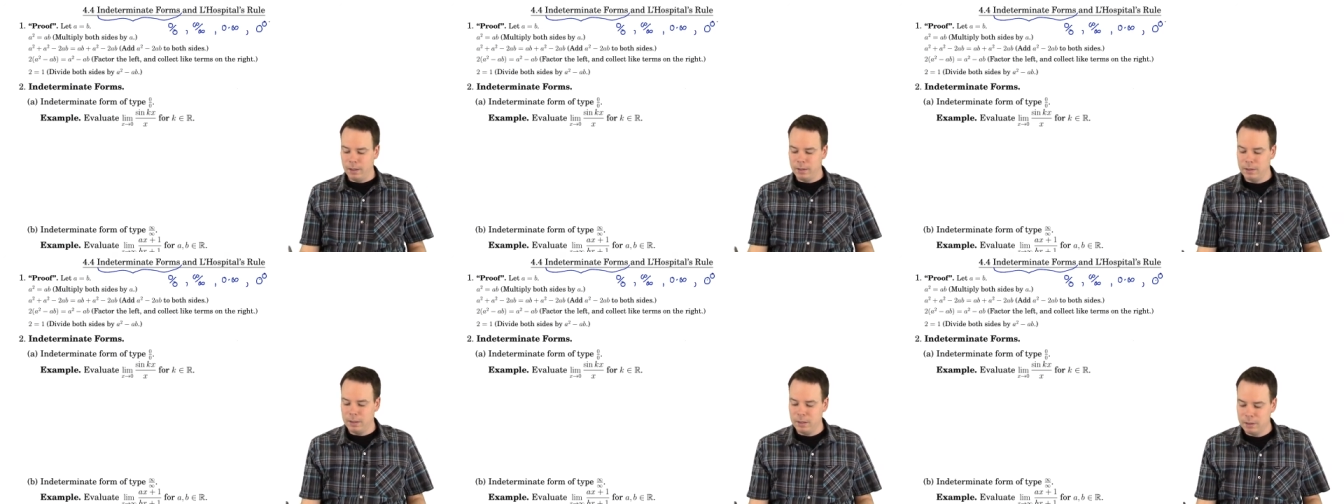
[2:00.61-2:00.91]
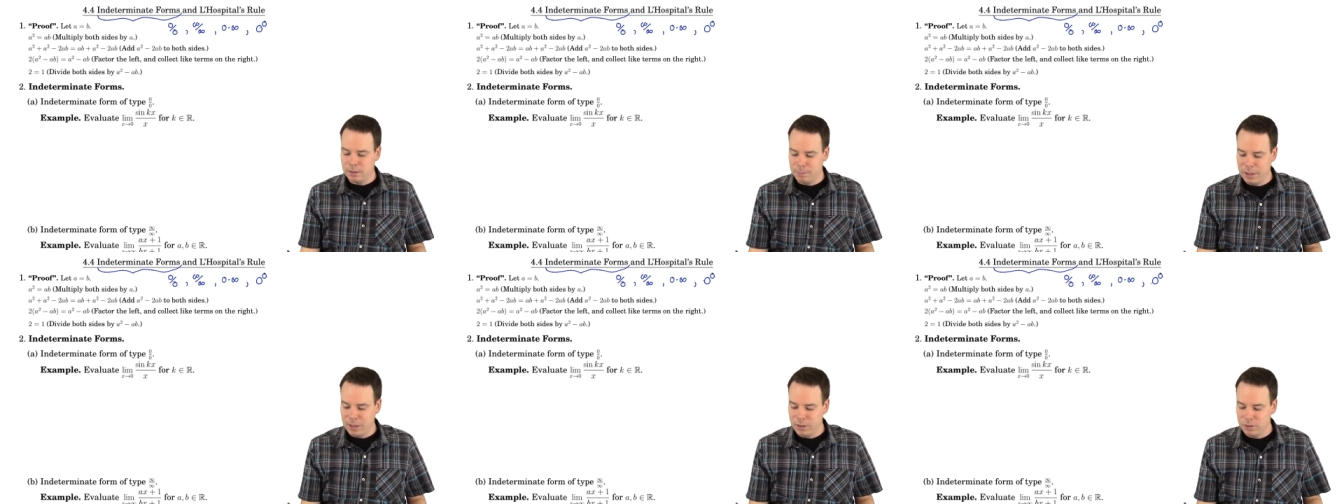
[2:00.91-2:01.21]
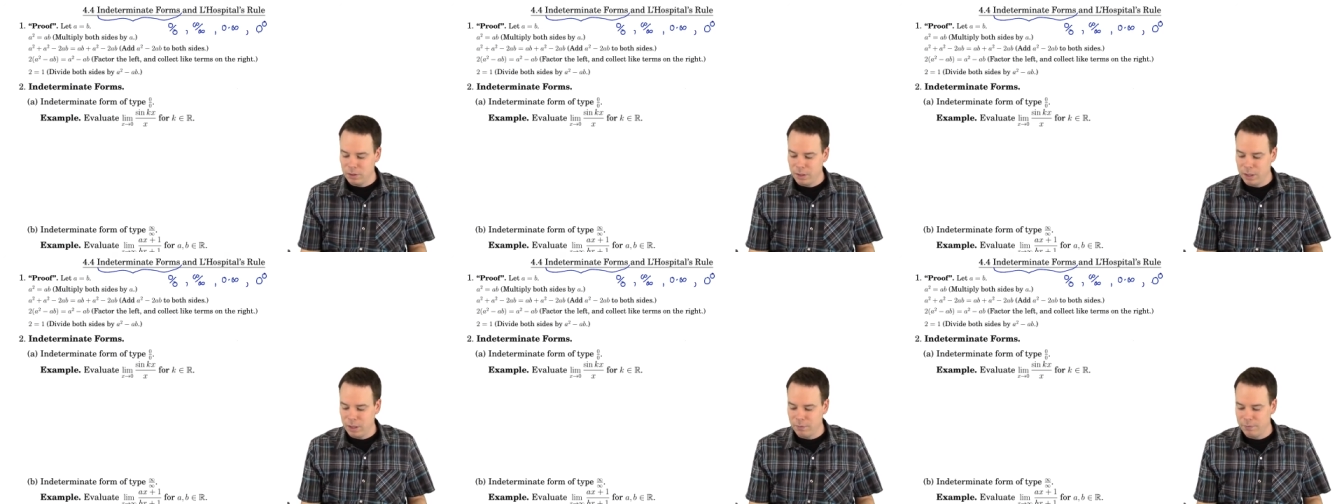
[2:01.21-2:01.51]
It depends
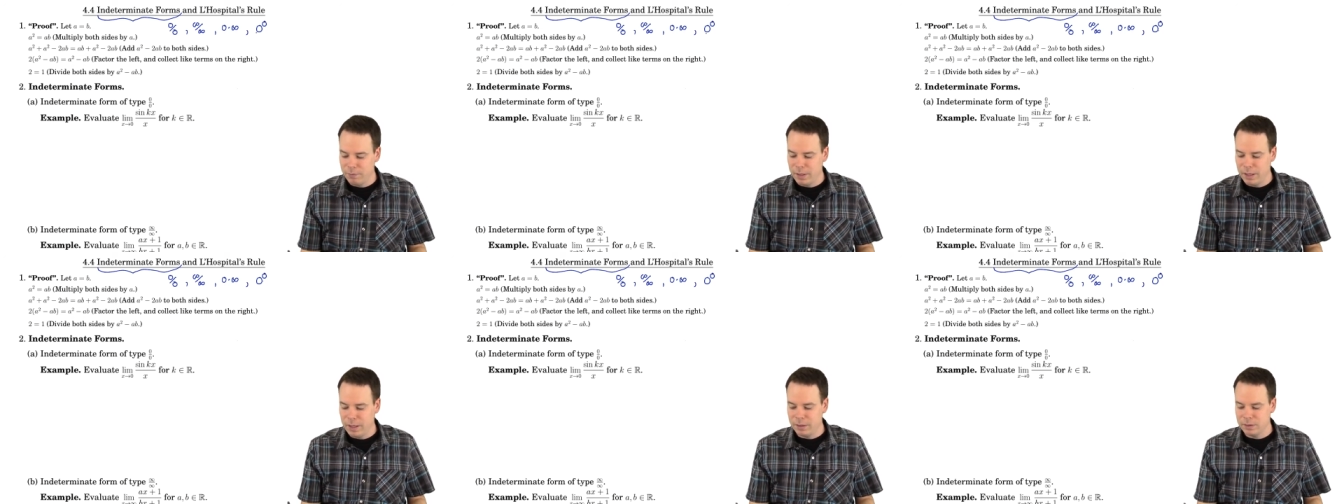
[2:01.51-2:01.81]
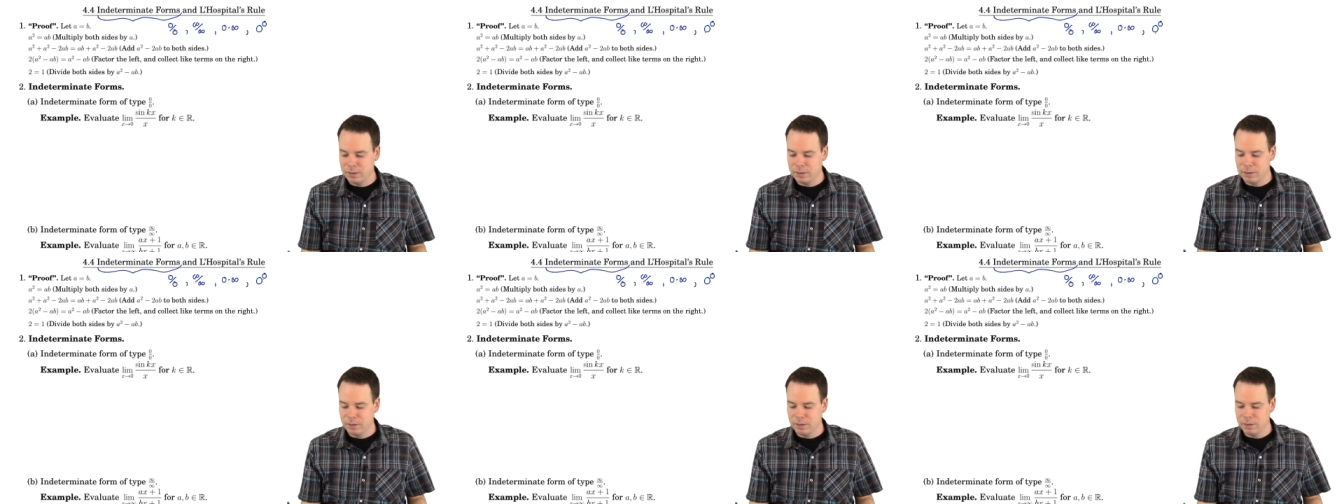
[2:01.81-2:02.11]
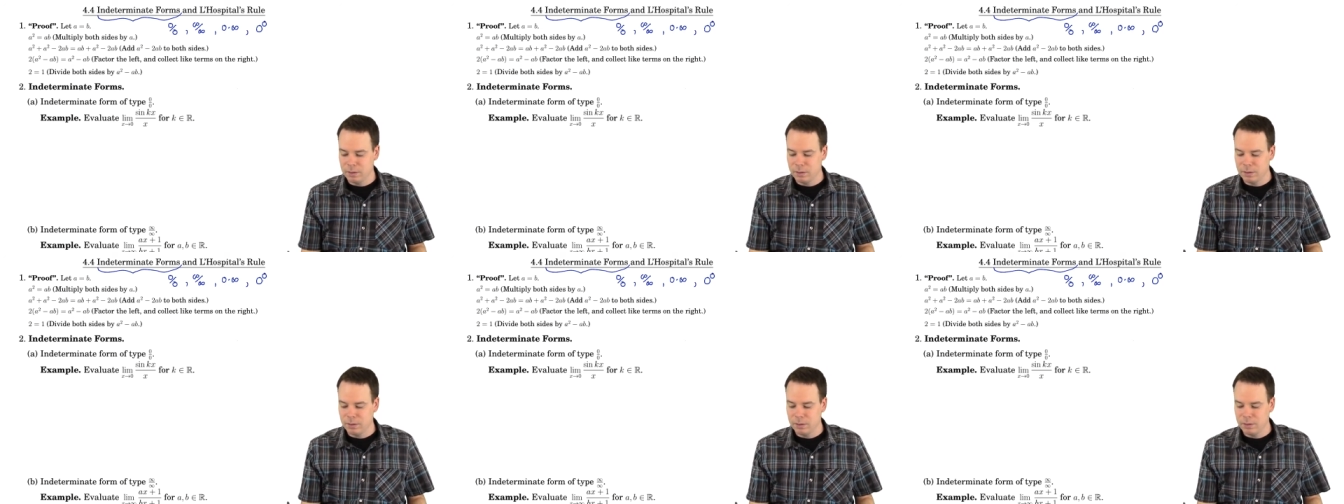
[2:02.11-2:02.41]
on how fast
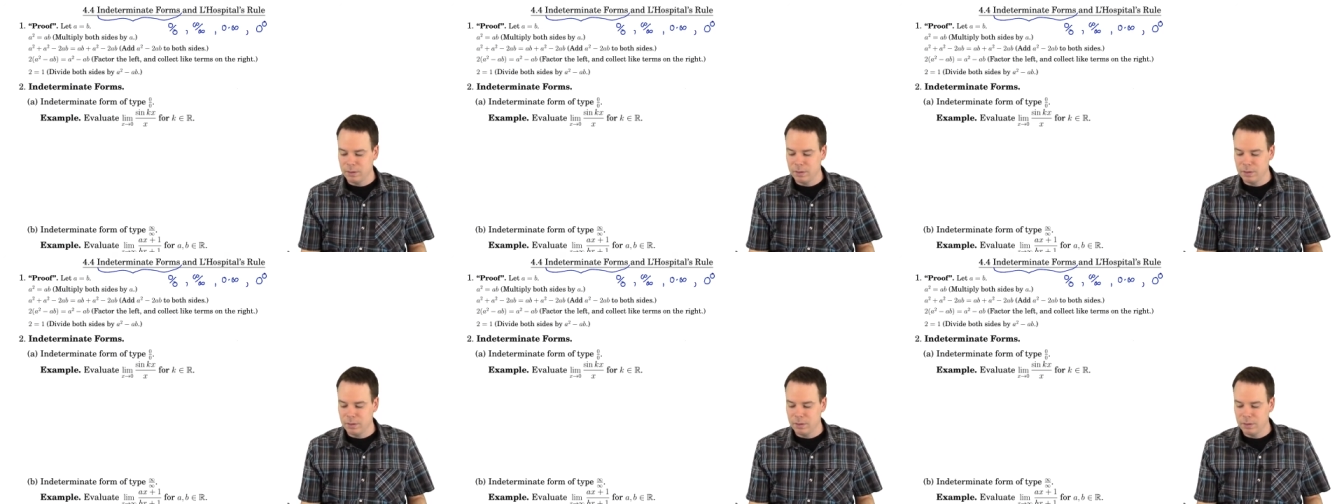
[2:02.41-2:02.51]
the